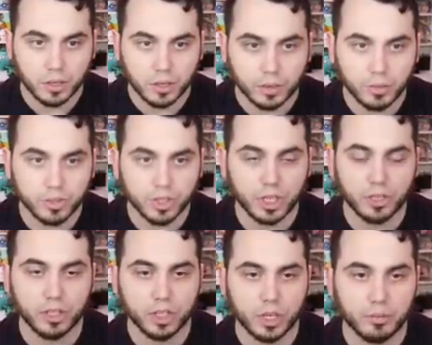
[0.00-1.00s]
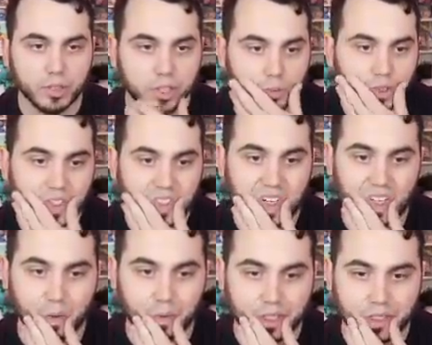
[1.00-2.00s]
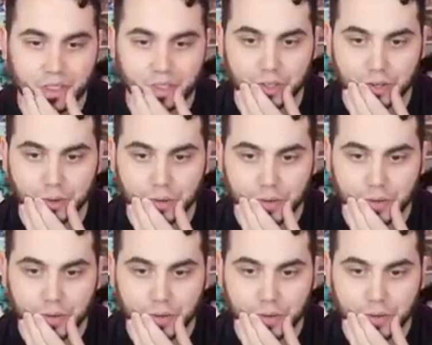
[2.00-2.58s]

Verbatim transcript: Let me use a healing jam and see what this Taillow wants to do.